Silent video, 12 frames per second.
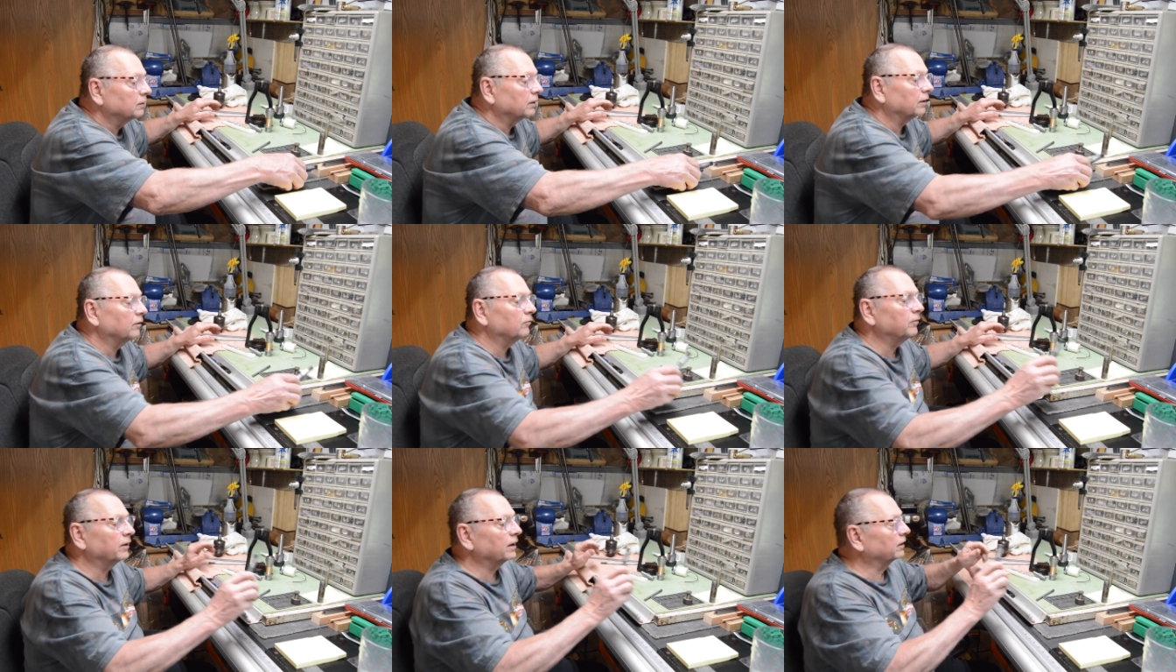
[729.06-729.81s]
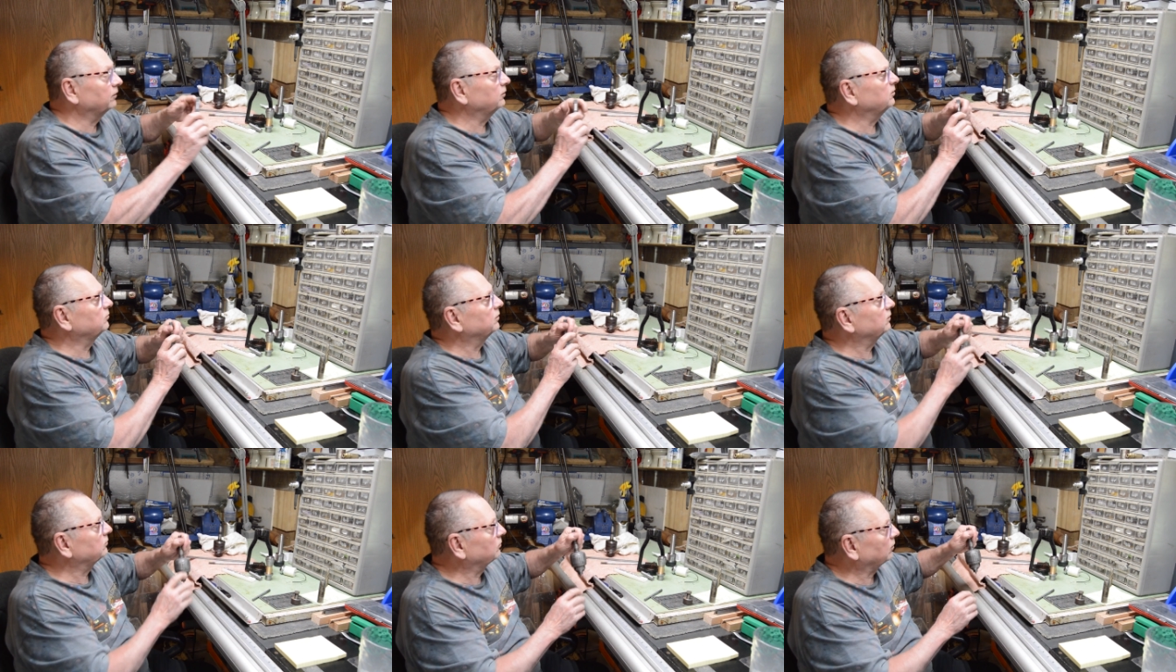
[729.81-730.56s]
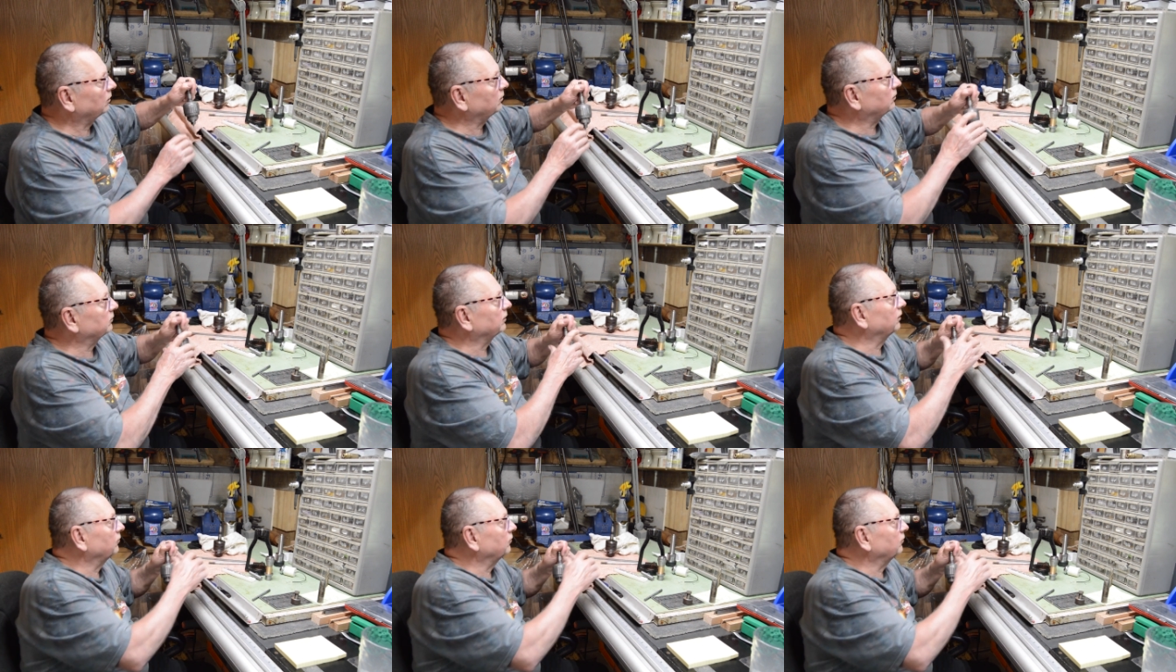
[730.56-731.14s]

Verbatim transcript: I don't think I could use this chuck because I